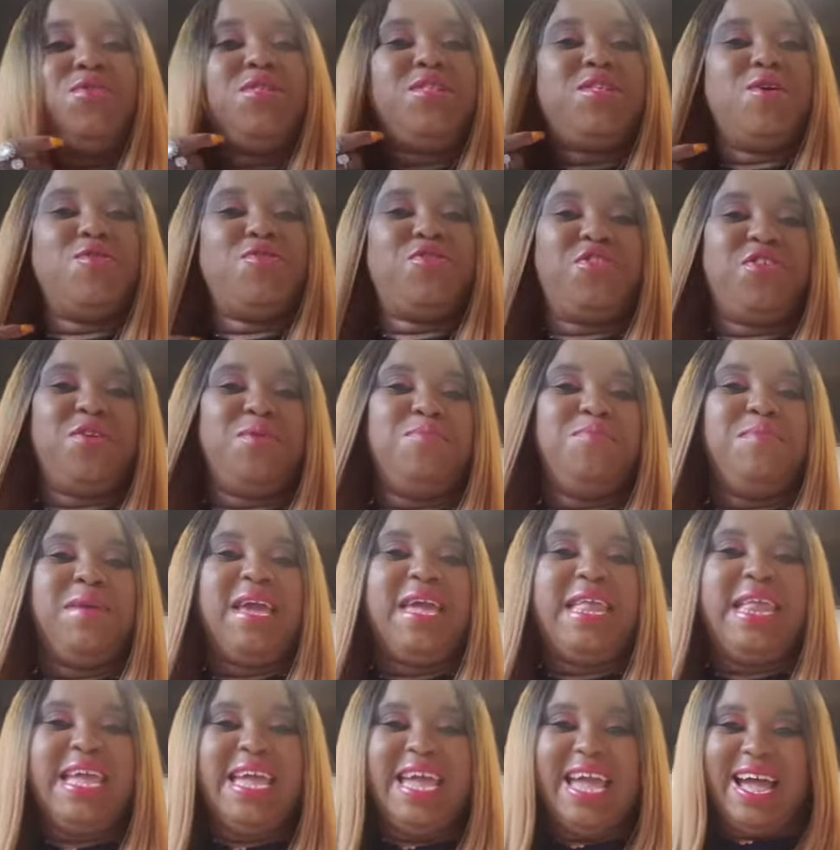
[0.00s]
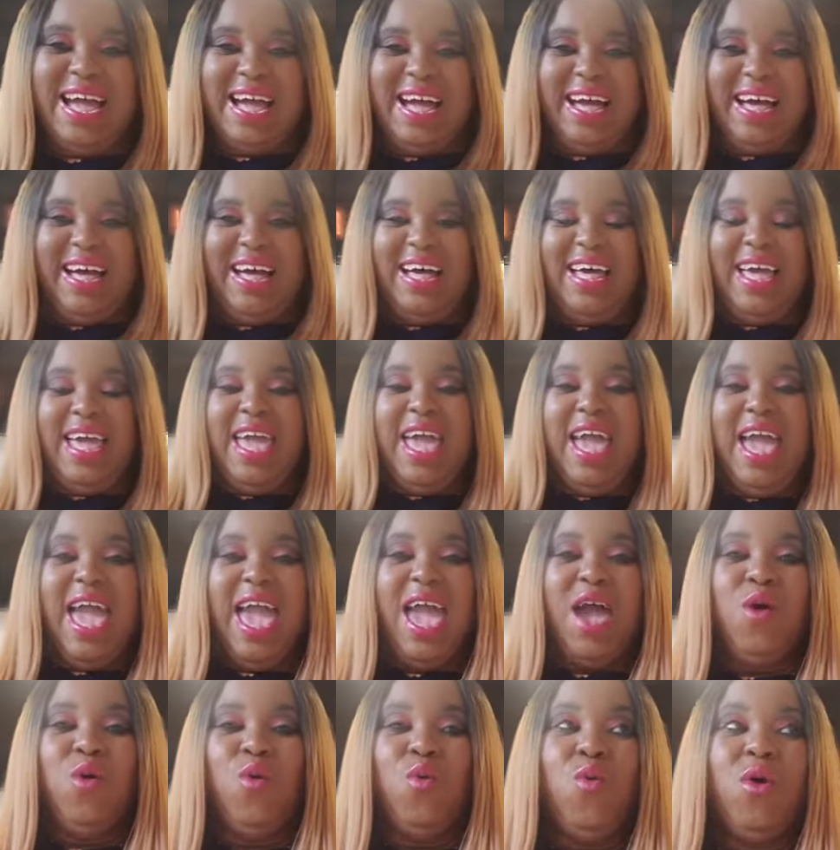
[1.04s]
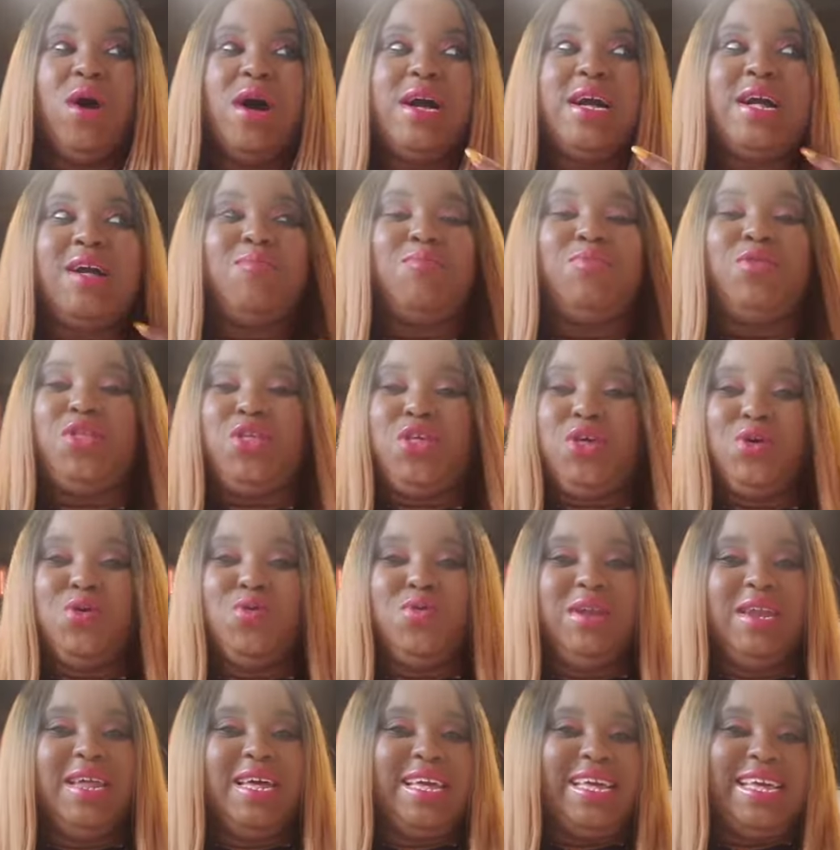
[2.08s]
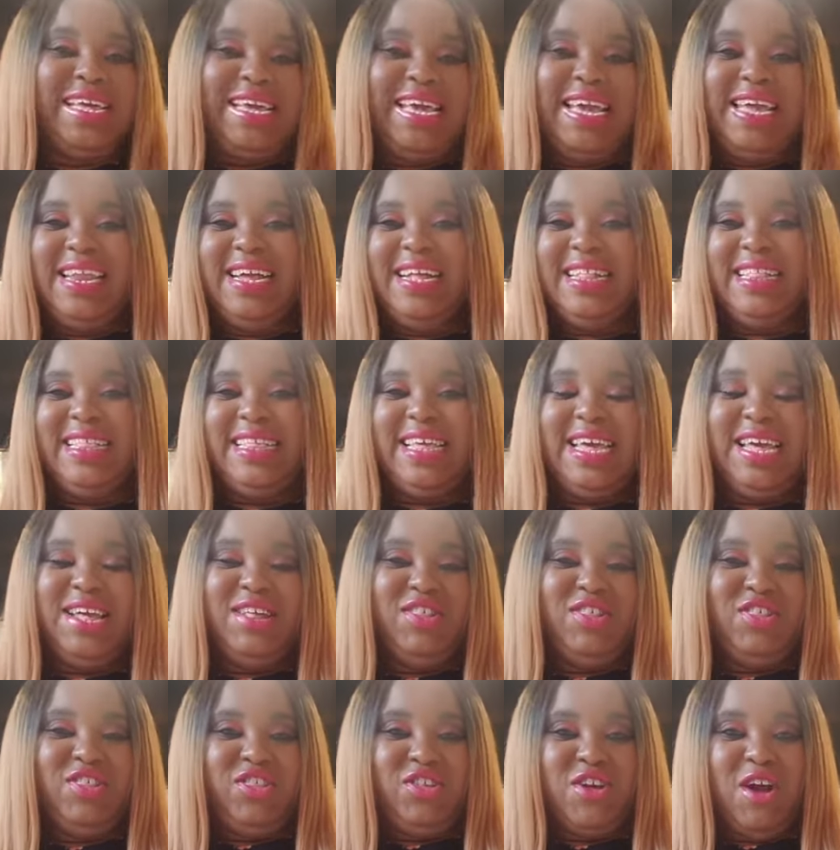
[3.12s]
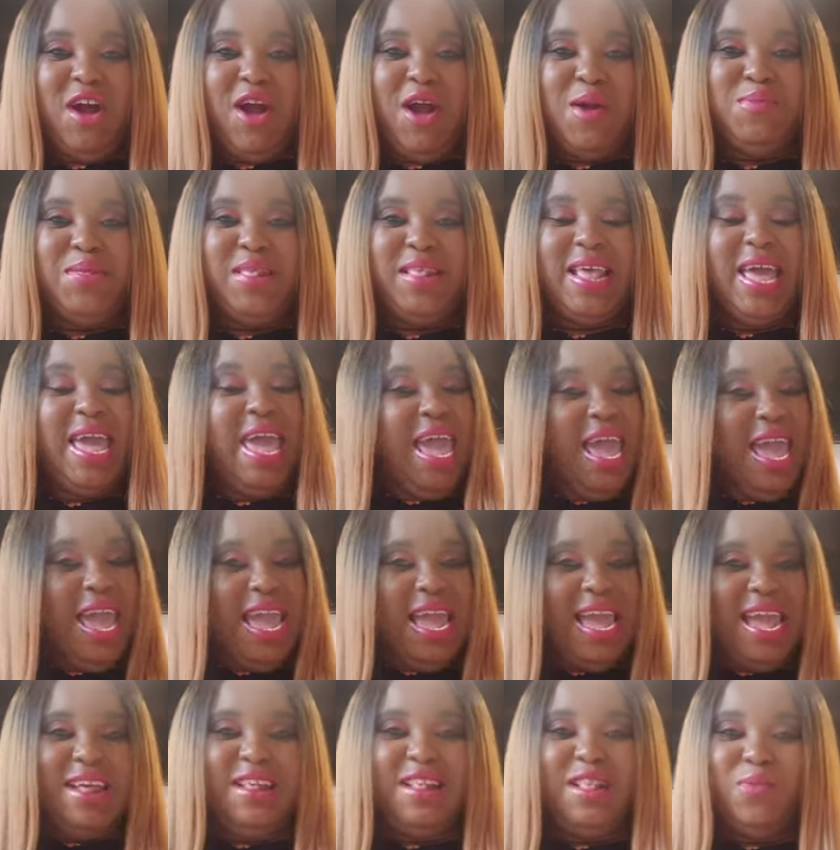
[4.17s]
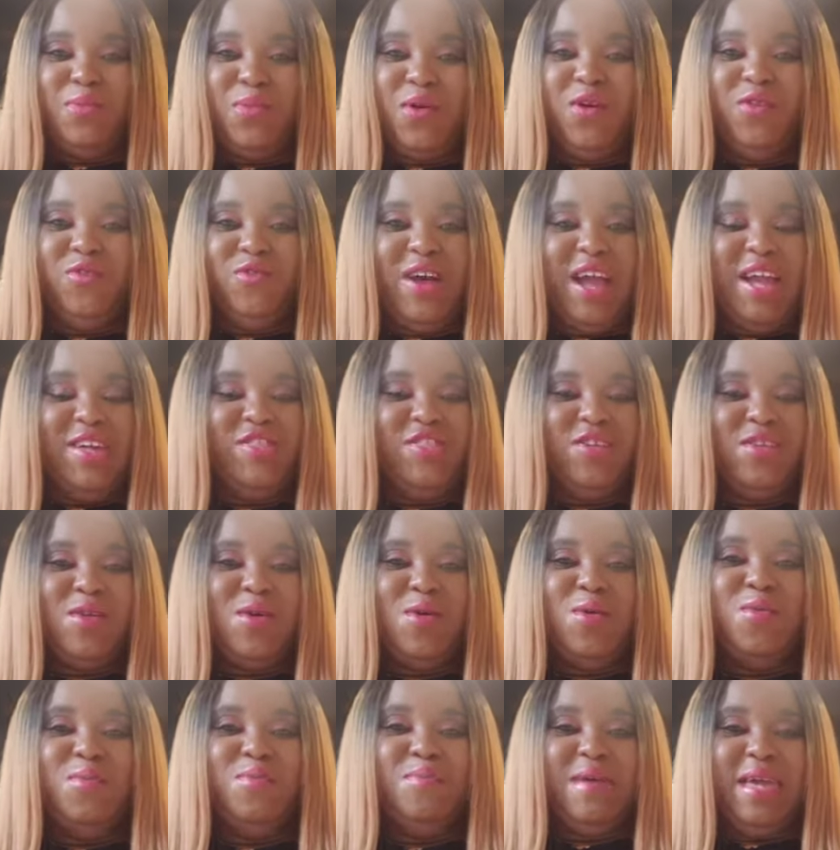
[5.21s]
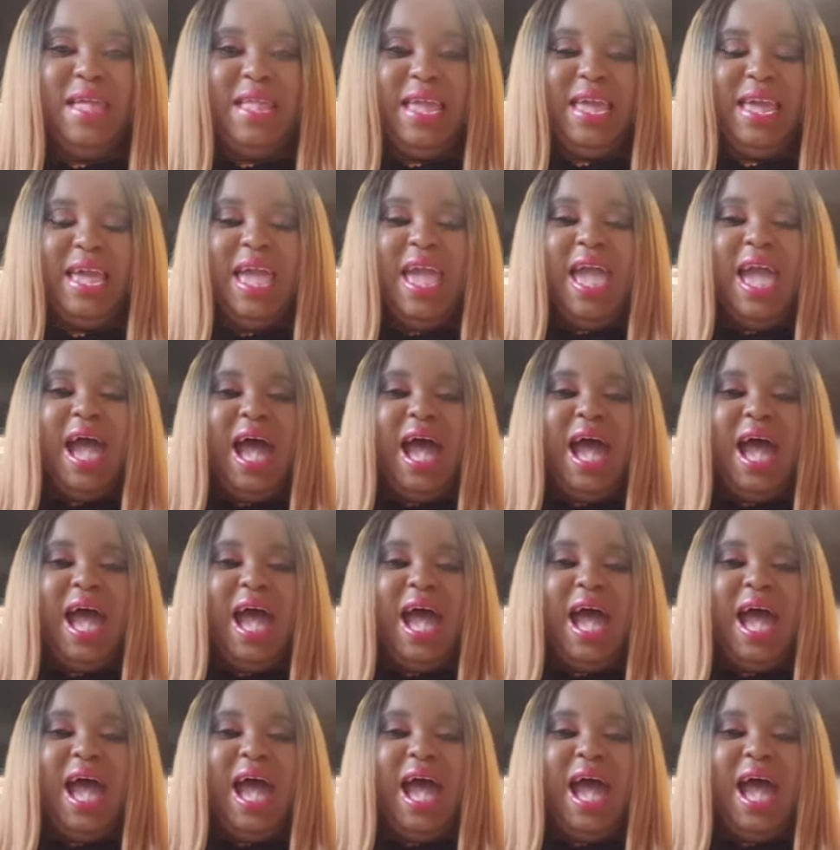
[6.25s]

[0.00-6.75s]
social media. And welcome to Lakita T. Sharpe's Inspirational Minute.